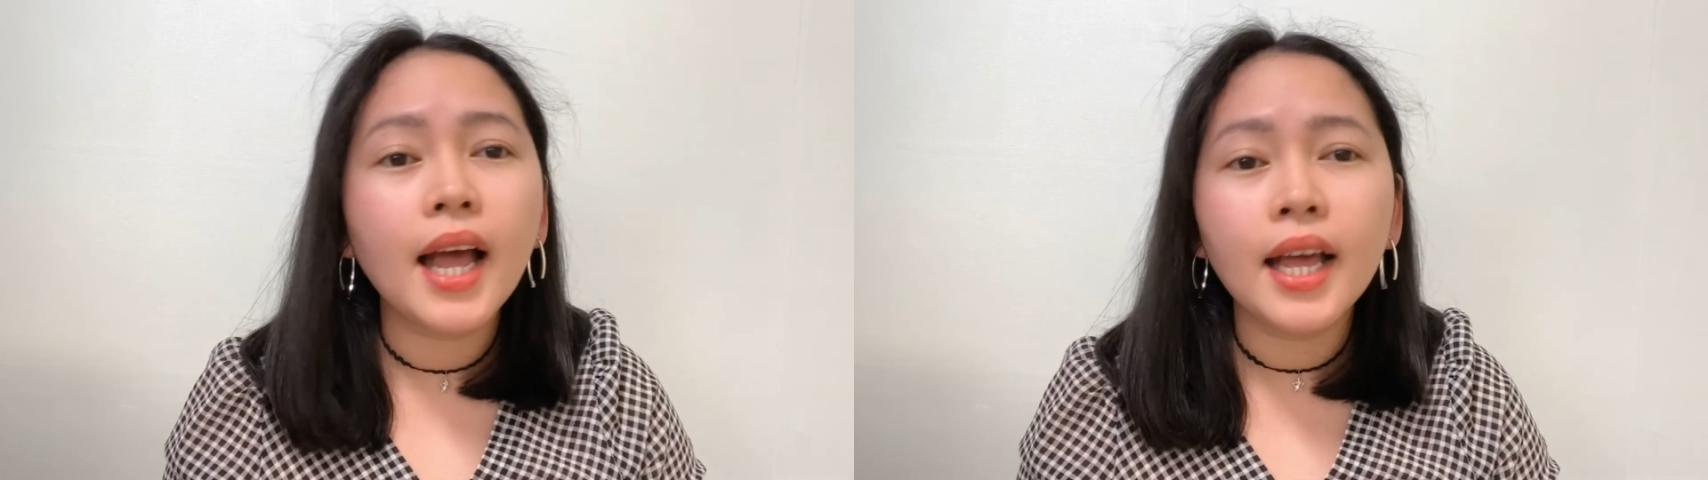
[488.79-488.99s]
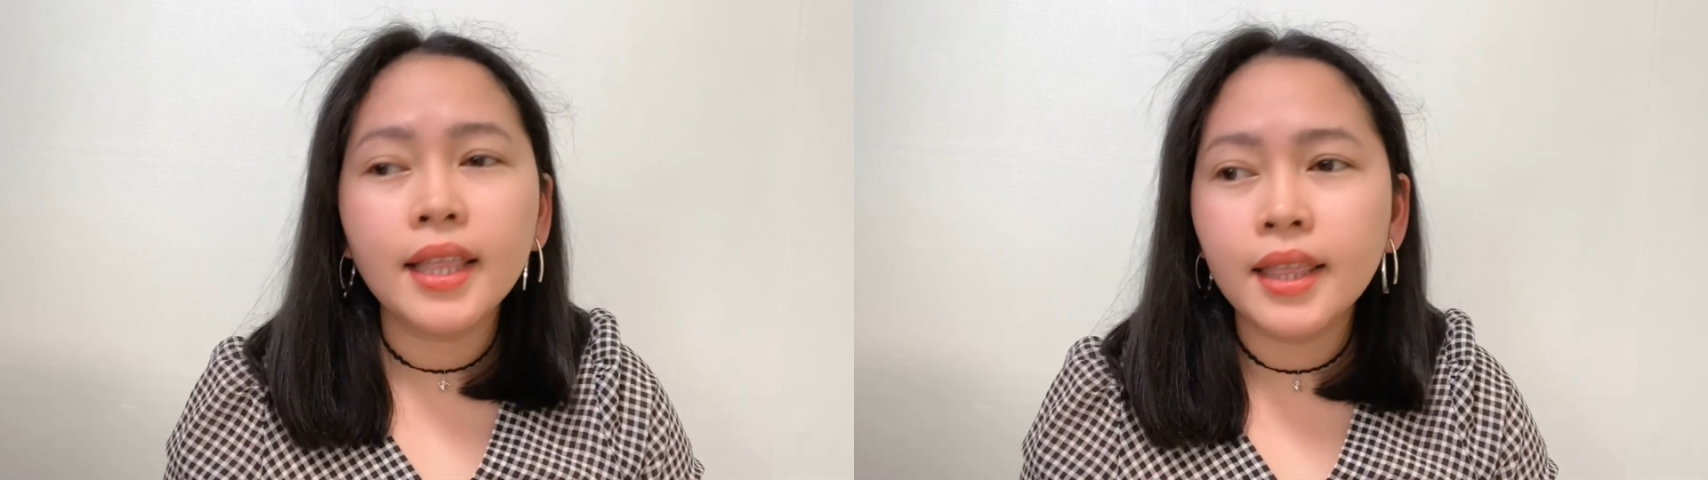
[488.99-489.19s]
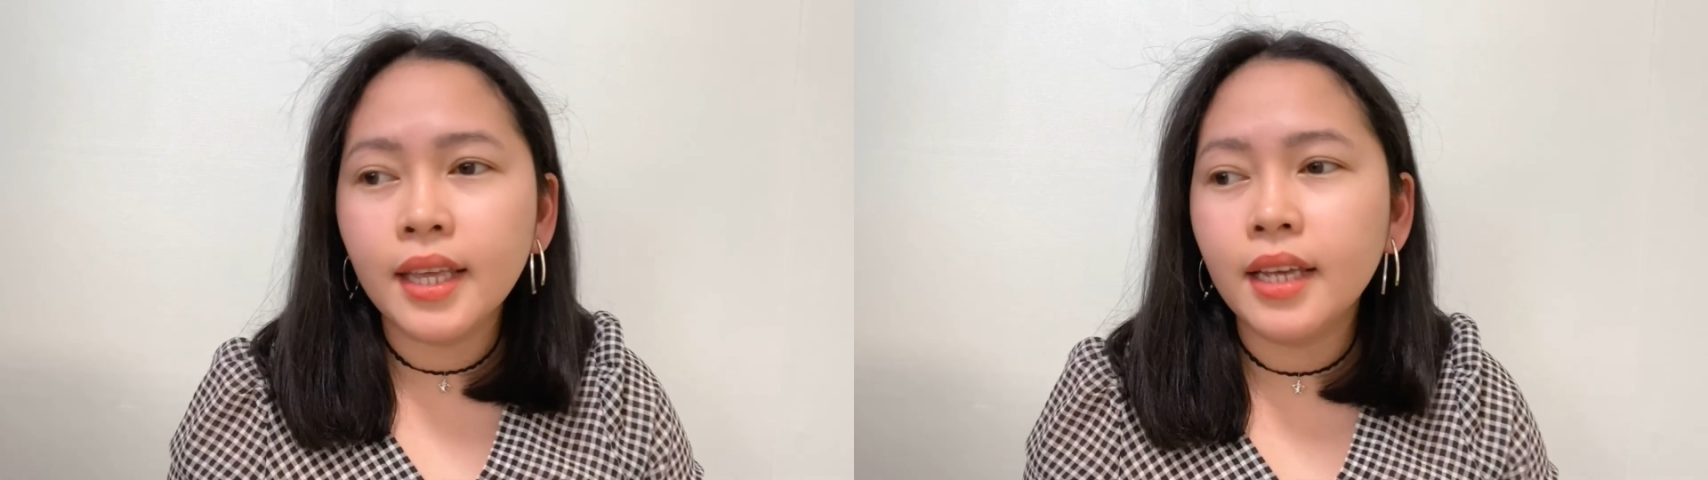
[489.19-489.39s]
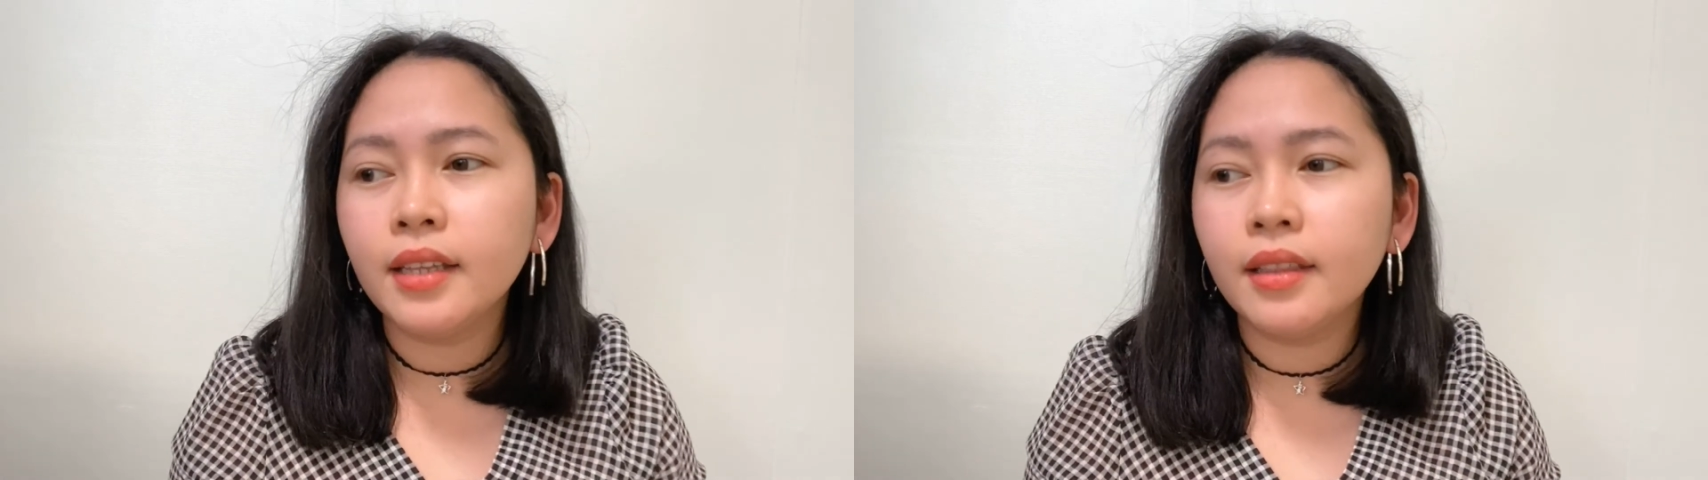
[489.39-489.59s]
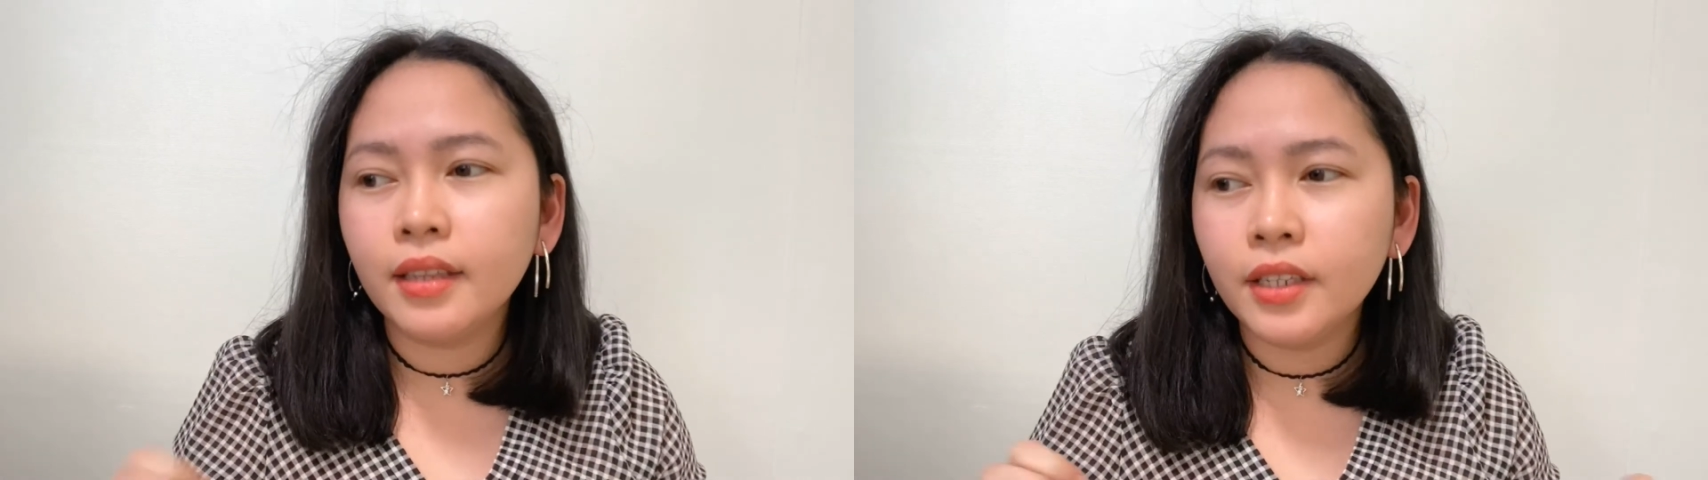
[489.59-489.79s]
I
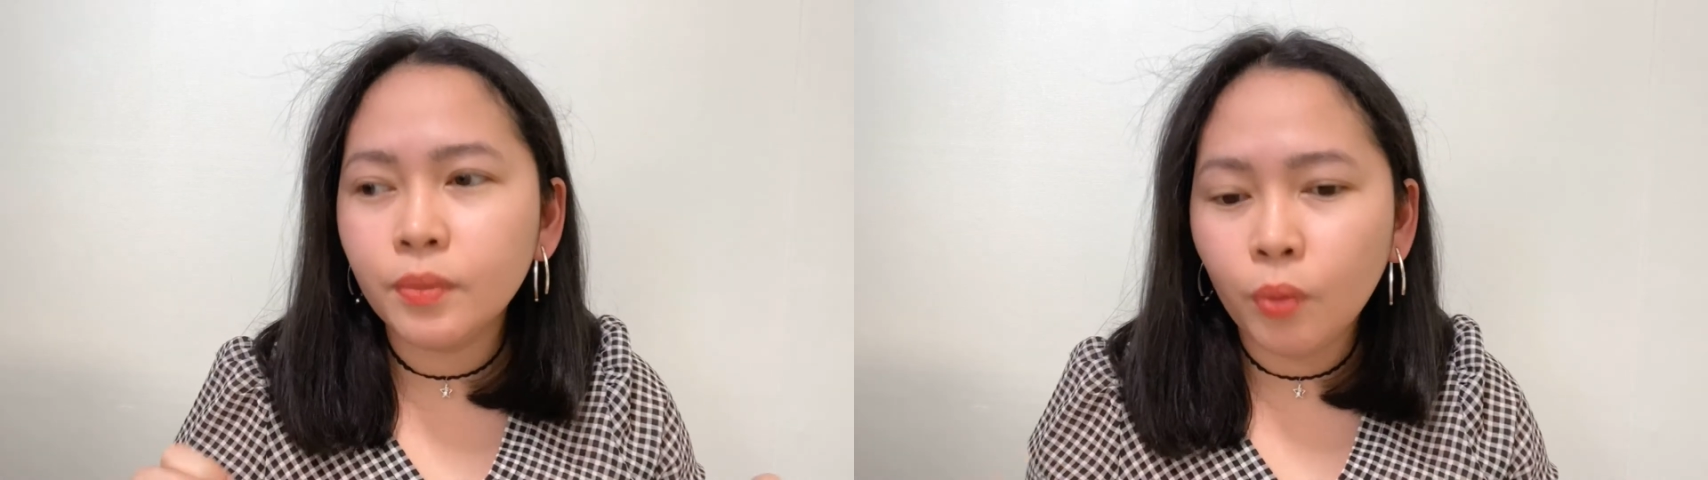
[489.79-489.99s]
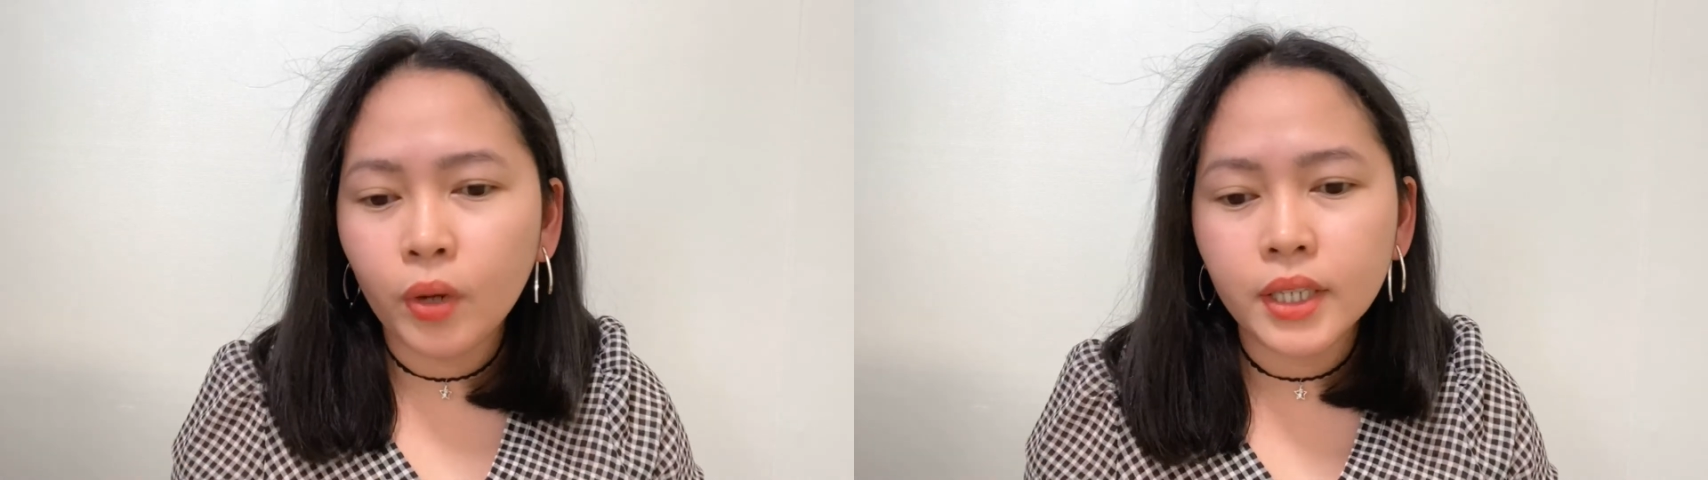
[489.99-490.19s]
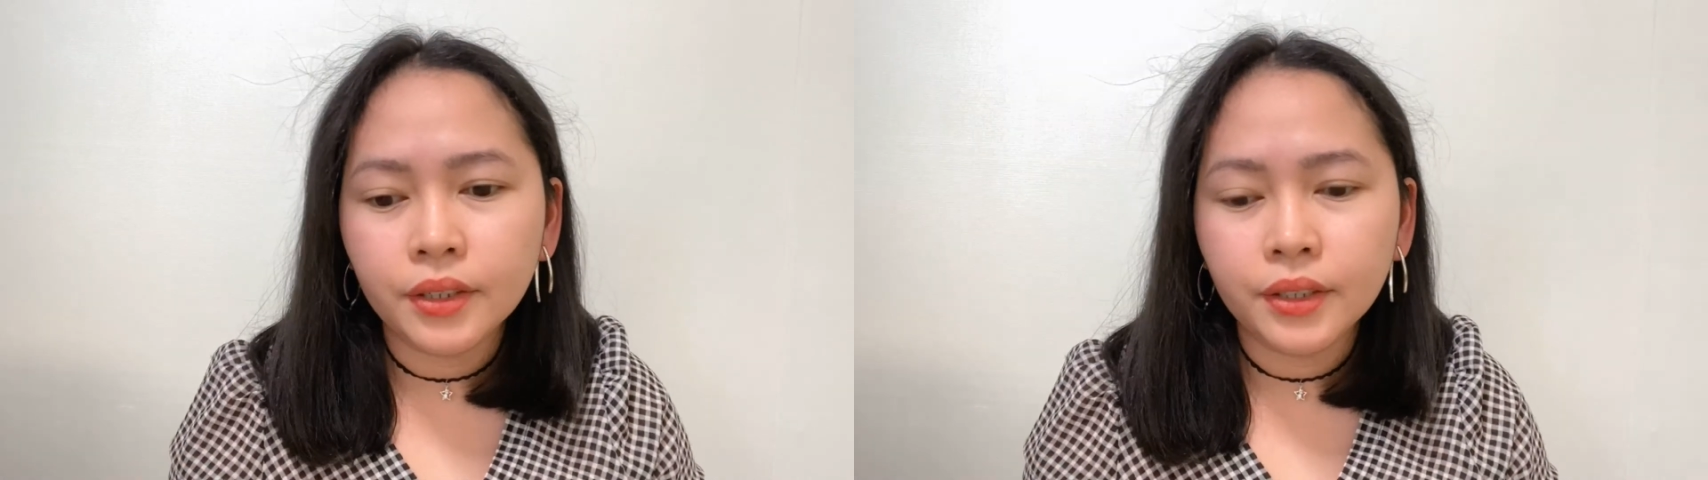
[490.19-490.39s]
think these boys